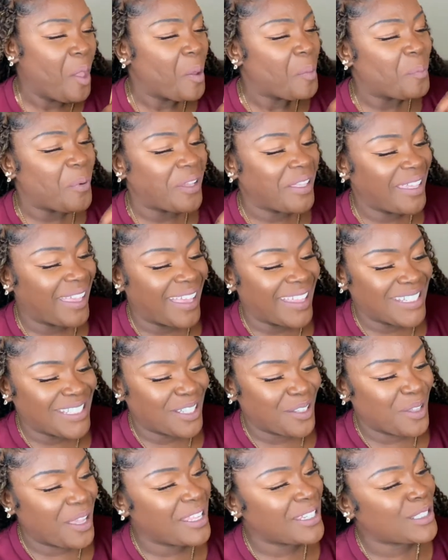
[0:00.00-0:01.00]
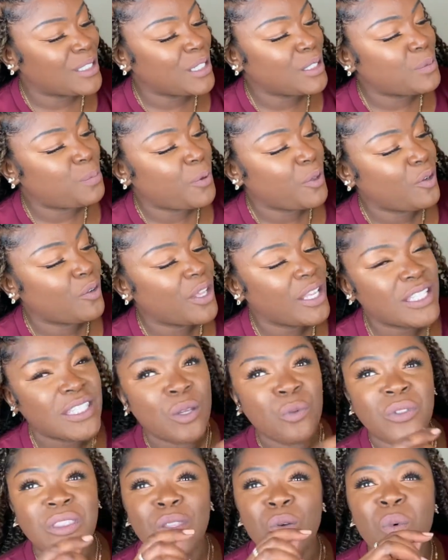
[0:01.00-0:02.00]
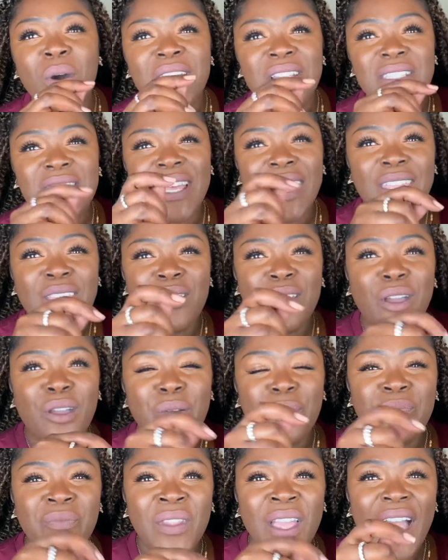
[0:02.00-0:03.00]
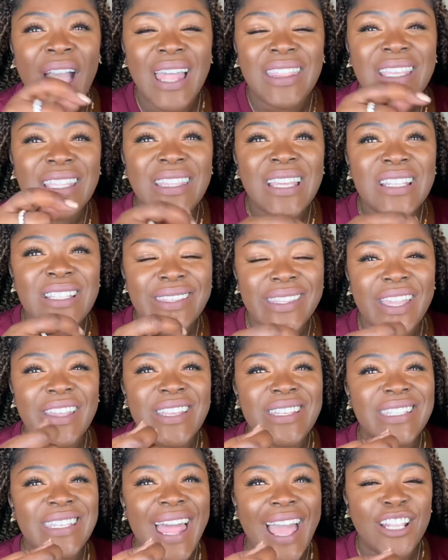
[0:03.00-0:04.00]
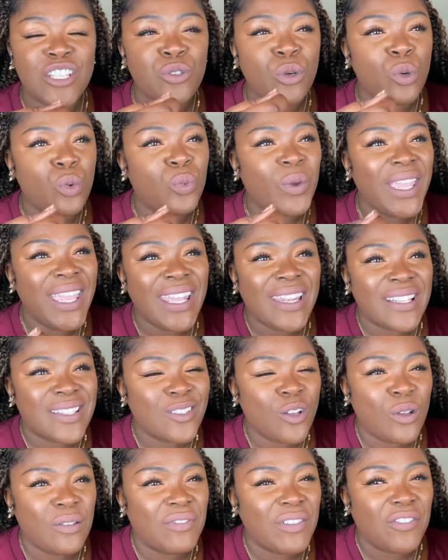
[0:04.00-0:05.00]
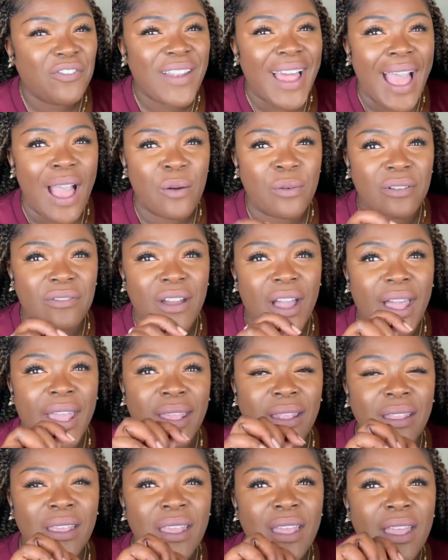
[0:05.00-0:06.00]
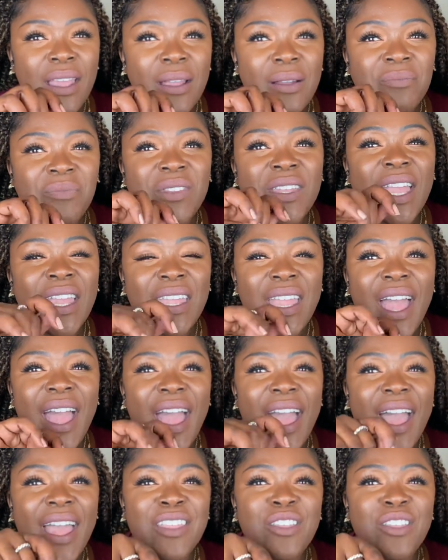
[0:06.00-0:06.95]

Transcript: But yeah, so it's this beautiful, it's the ones that, I think that it's an actual weed. It's not even a flower, right? It's a weed. Yeah.